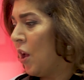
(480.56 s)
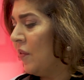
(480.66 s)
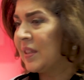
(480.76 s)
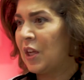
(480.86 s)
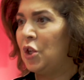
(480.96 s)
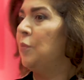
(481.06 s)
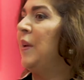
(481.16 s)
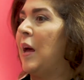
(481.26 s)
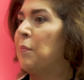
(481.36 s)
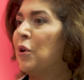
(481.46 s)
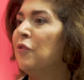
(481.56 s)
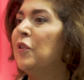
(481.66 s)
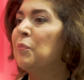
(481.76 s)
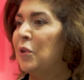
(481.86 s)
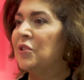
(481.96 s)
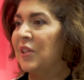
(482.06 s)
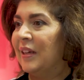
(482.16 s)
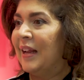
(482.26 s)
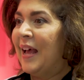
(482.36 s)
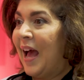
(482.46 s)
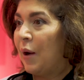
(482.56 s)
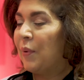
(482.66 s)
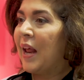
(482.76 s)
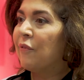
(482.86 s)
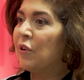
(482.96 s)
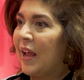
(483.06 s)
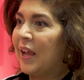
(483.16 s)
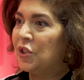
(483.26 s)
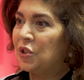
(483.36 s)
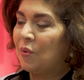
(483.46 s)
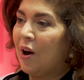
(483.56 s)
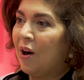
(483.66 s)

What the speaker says: then all of a sudden you'll be that perfect person at whatever age you